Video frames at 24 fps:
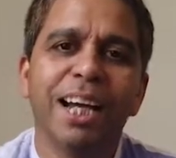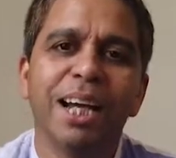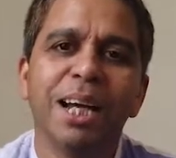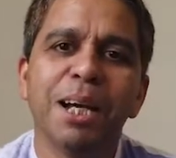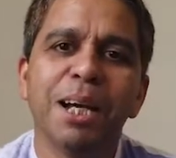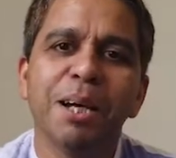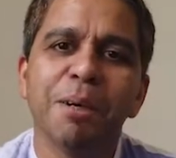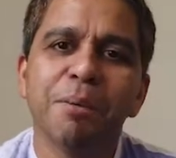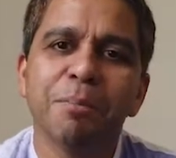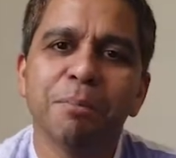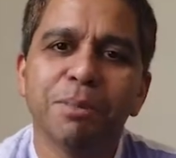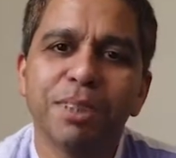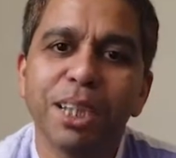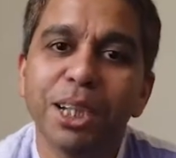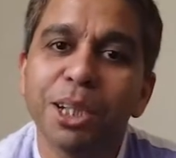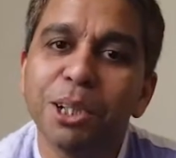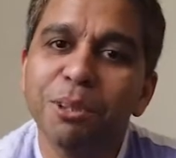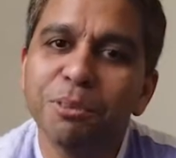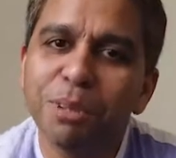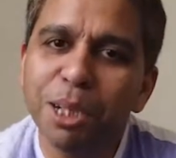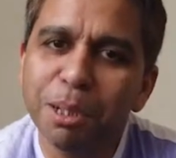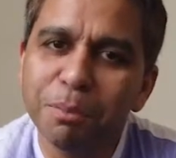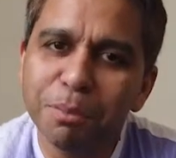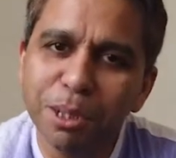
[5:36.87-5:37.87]
Um,
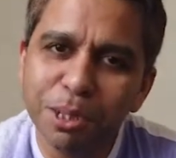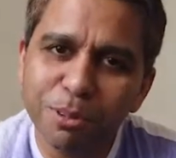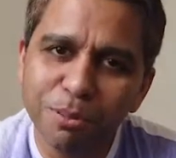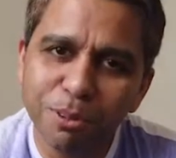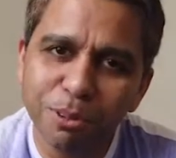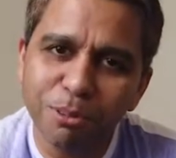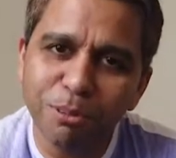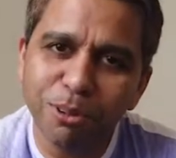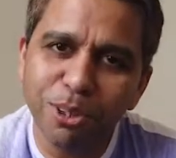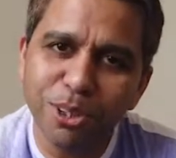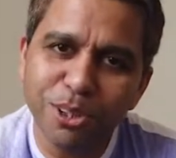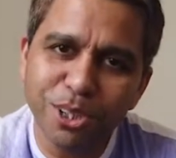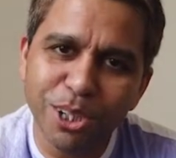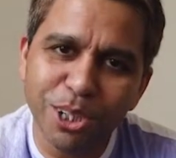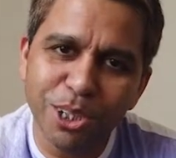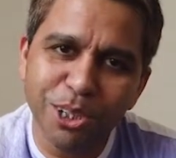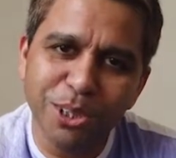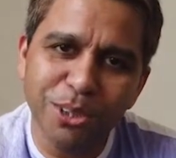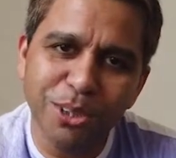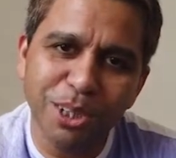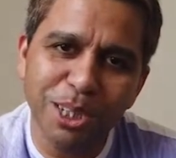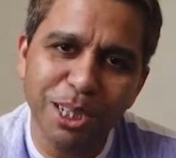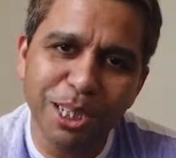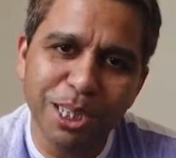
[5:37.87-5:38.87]
thank you very much for
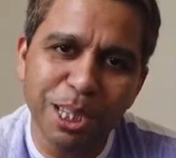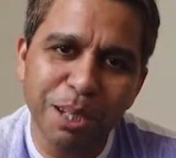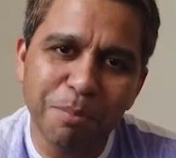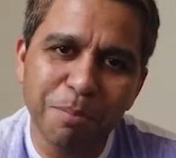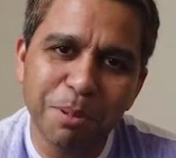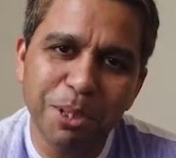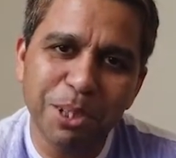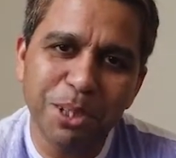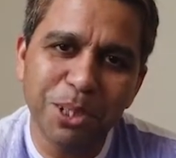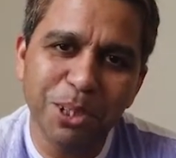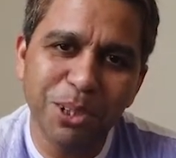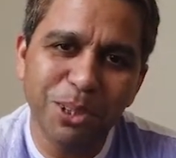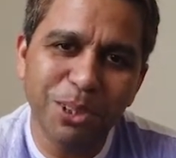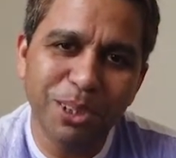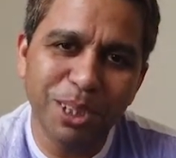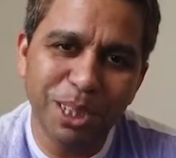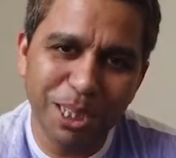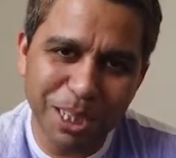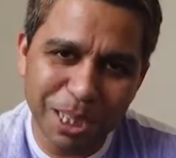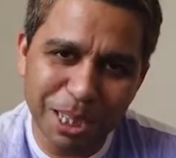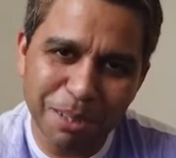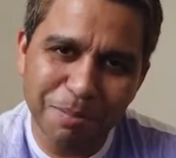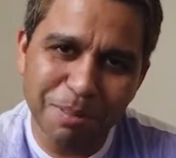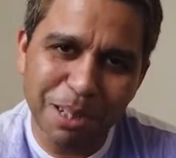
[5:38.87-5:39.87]
watching today's episode.
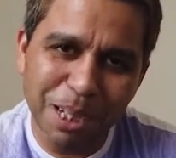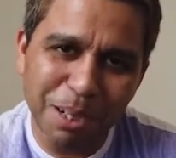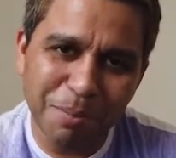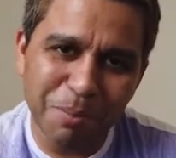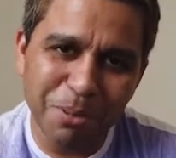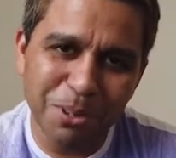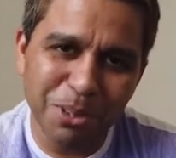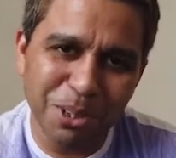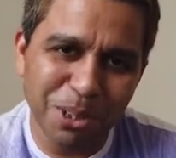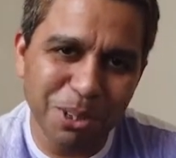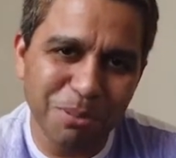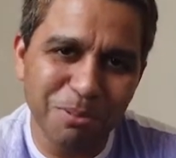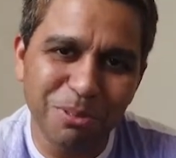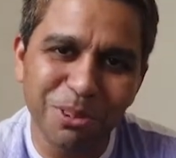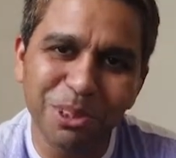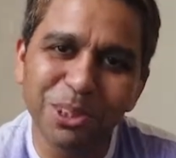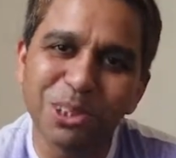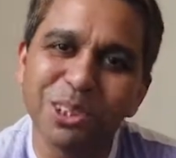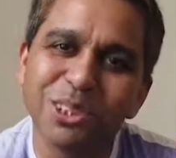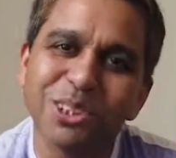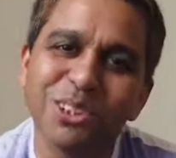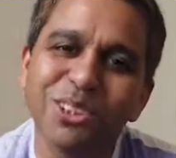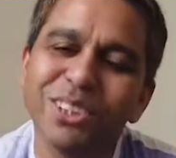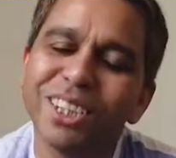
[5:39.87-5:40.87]
This is my episode
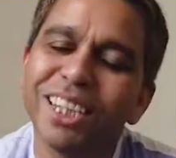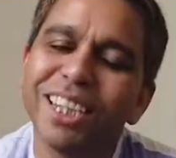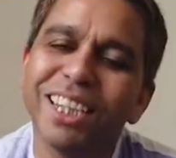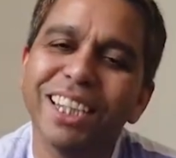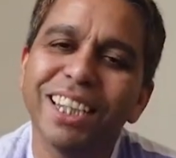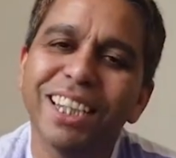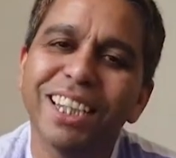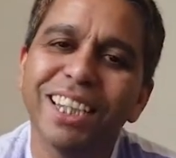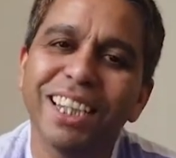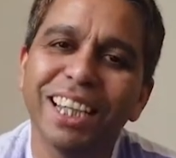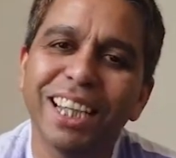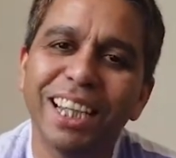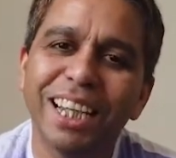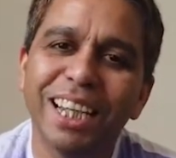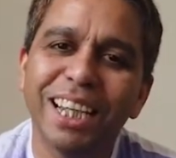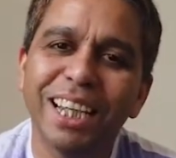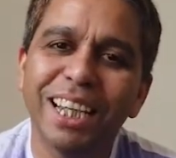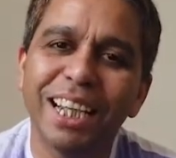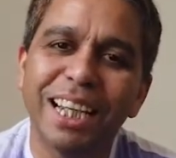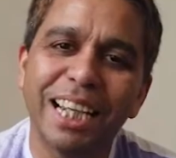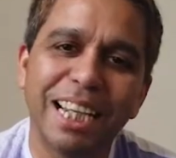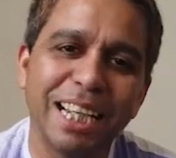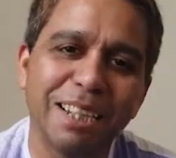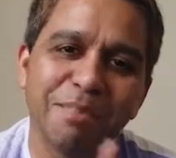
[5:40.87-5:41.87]
for today
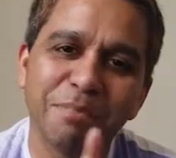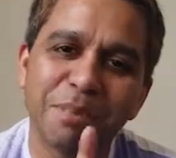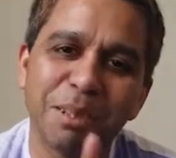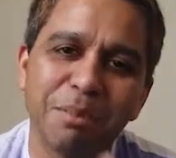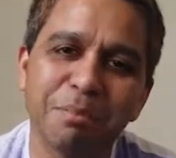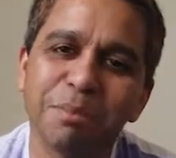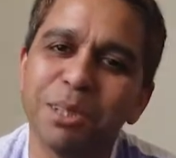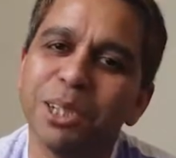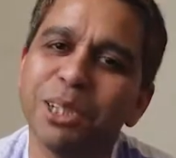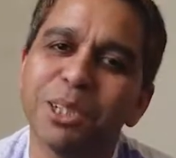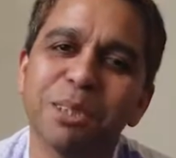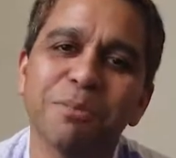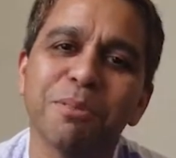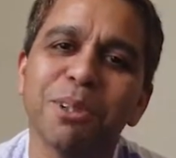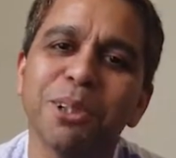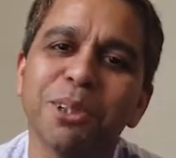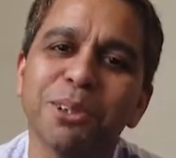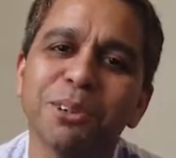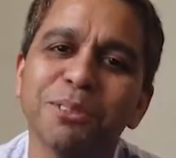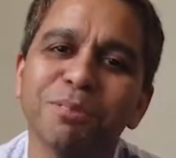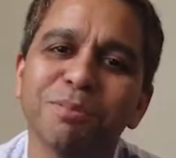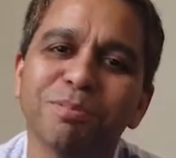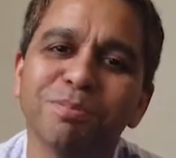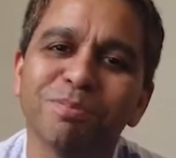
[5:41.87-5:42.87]
and meet me here
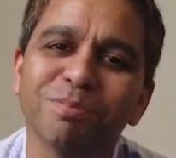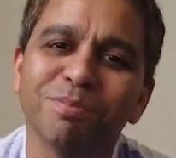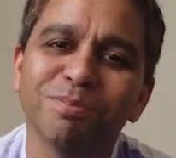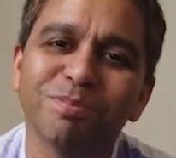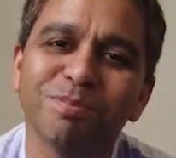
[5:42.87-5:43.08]
tomorrow.